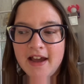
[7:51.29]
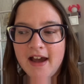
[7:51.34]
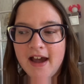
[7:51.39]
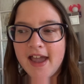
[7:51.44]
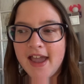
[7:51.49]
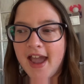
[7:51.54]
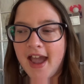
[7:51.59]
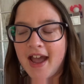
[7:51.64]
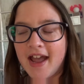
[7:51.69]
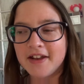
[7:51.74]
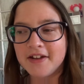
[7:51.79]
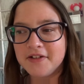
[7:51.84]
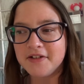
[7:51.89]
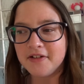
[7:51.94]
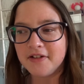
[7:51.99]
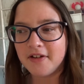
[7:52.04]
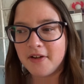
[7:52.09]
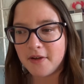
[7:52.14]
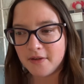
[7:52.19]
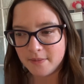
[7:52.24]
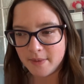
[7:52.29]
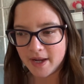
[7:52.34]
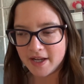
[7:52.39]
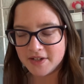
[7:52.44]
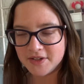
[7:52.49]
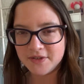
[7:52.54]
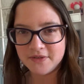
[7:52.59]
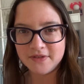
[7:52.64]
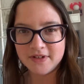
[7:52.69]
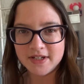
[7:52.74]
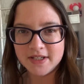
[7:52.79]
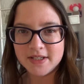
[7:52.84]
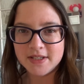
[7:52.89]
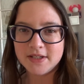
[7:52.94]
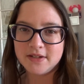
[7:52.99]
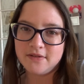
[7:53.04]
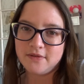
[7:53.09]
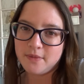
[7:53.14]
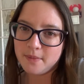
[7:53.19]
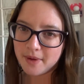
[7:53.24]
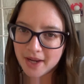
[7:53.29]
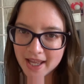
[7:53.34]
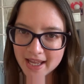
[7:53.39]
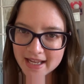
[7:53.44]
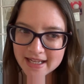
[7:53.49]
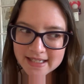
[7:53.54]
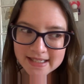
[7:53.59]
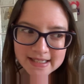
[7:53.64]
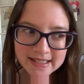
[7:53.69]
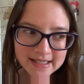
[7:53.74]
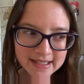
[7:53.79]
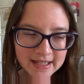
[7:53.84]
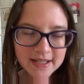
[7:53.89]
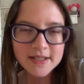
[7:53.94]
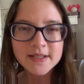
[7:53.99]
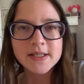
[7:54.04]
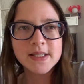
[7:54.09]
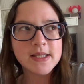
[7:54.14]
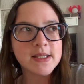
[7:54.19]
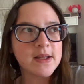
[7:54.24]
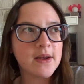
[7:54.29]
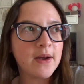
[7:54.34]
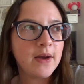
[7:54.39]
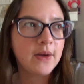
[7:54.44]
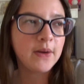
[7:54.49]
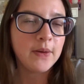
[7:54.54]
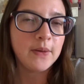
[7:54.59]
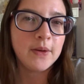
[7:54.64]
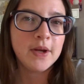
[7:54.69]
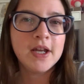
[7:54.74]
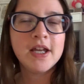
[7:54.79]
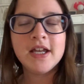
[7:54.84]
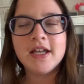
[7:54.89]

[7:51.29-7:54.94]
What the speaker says: I had no batteries to replace, so I